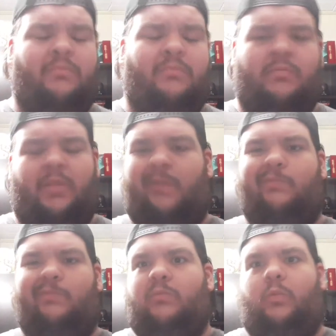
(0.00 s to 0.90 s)

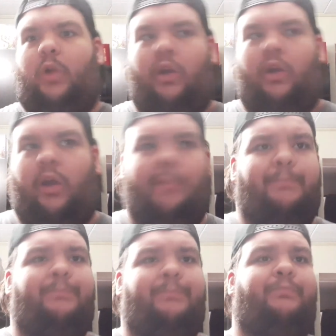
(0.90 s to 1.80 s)
why not?
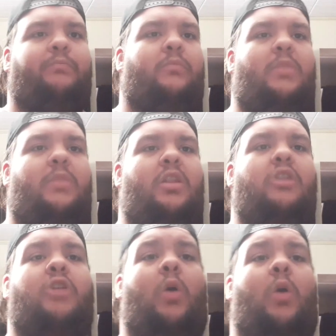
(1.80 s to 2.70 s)

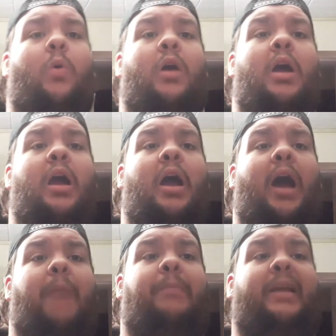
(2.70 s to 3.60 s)
So I
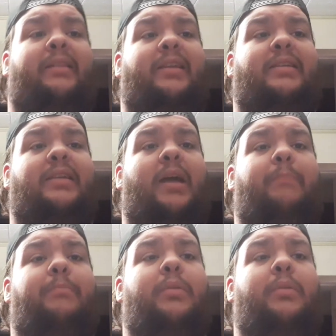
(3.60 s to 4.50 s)
picked this up.
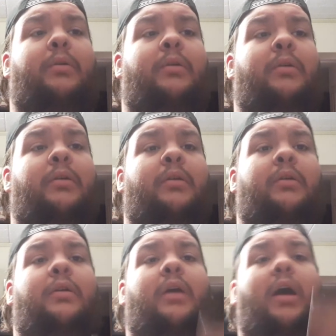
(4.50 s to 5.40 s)

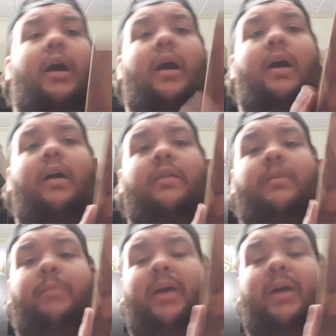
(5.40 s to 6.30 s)
Uh, the
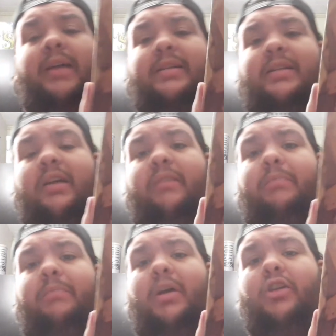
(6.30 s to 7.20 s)
blade itself
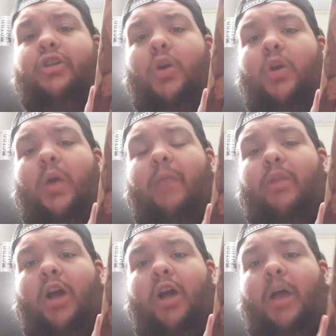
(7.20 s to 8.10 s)
by Joe
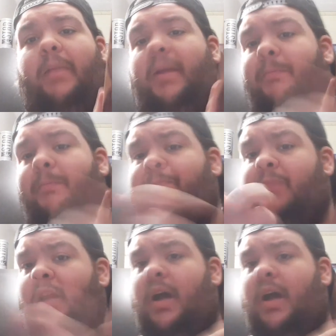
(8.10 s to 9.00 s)
Abercrombie.
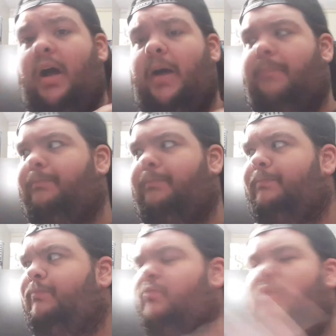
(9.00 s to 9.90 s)
Um,
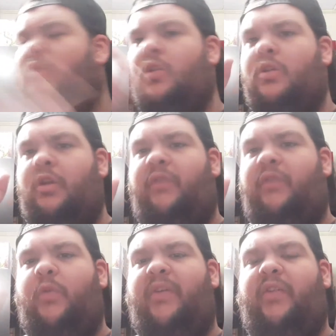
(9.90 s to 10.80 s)
if you've
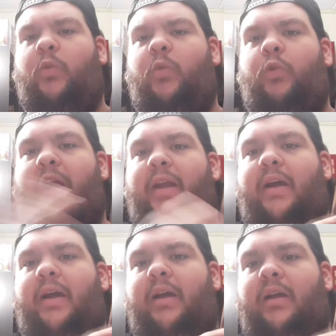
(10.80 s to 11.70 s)
ever read, uh,
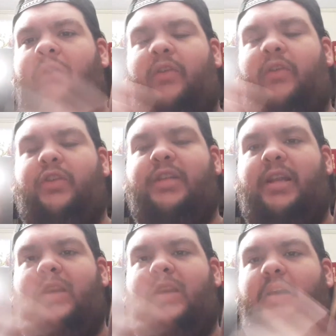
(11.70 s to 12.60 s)
if you ever seen
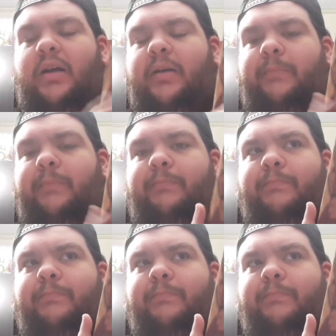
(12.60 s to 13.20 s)
um,